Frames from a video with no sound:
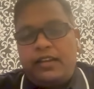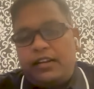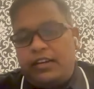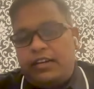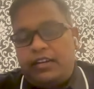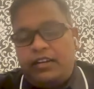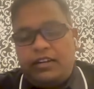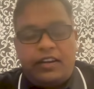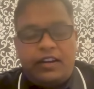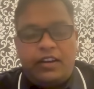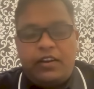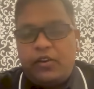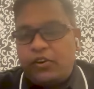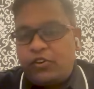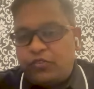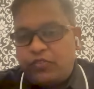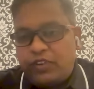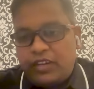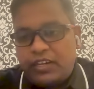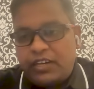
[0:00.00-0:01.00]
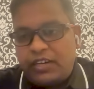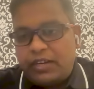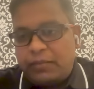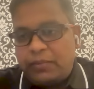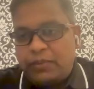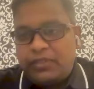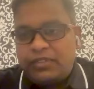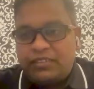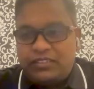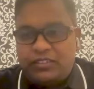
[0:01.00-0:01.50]
and not to forget
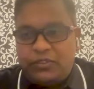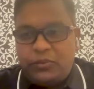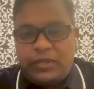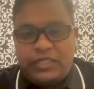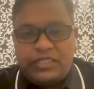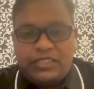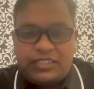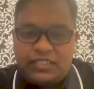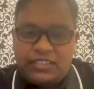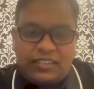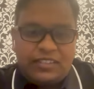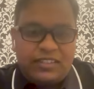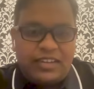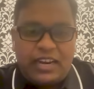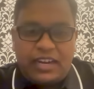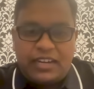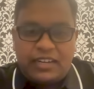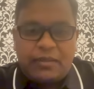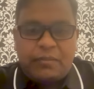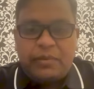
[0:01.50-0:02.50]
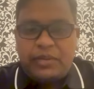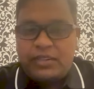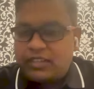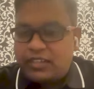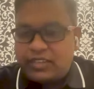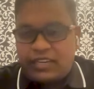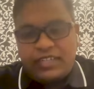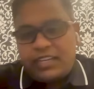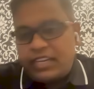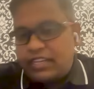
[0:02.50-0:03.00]
about US and Latin
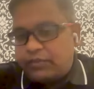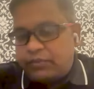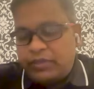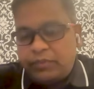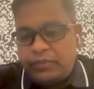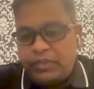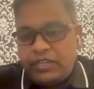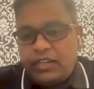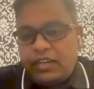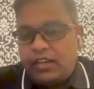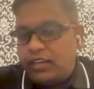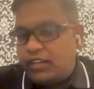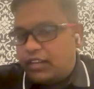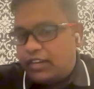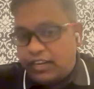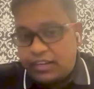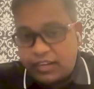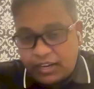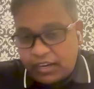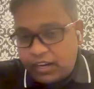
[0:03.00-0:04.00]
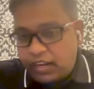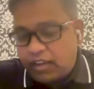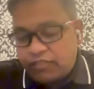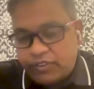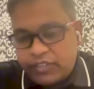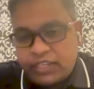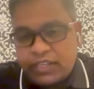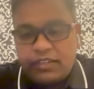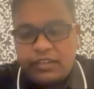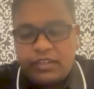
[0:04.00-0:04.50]
America, right? Like and
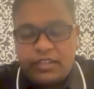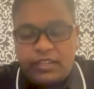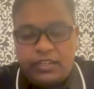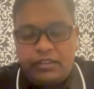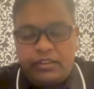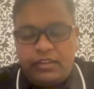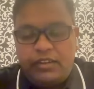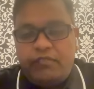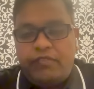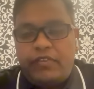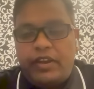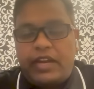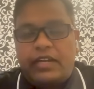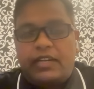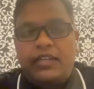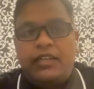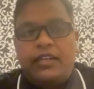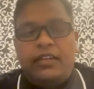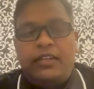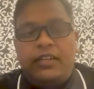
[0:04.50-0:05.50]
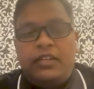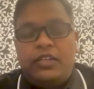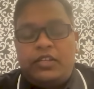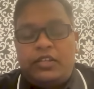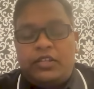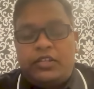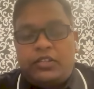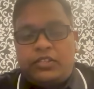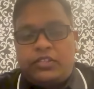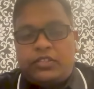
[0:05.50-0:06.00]
Africa, in fact.
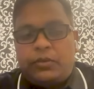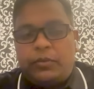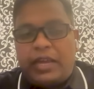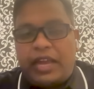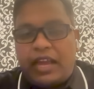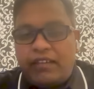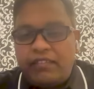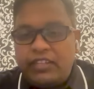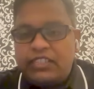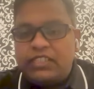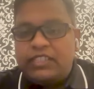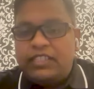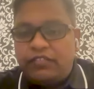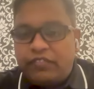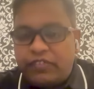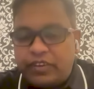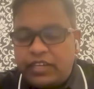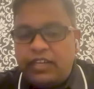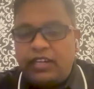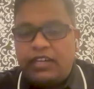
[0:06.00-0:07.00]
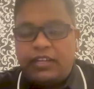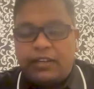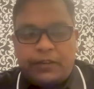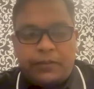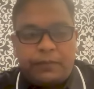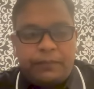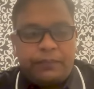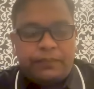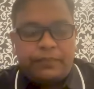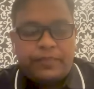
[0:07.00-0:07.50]
So we have these different
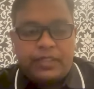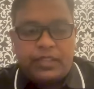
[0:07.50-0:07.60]
little